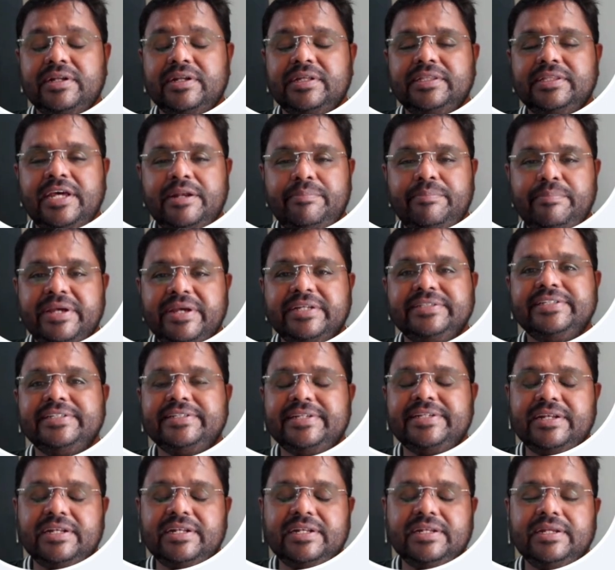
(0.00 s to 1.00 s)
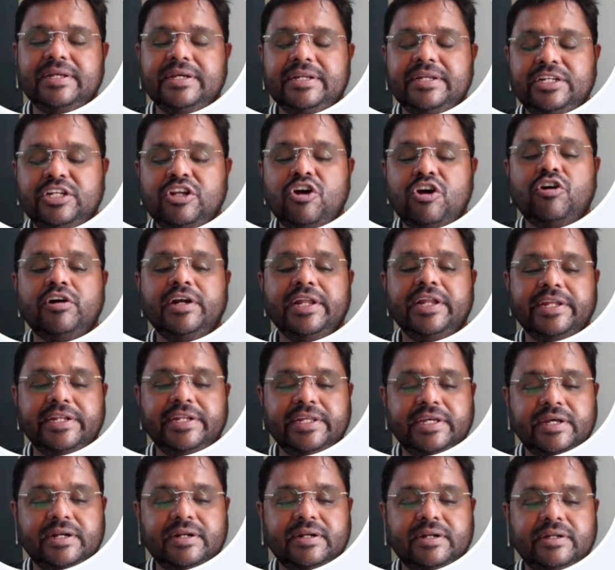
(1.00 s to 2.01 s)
that makes it non-linear.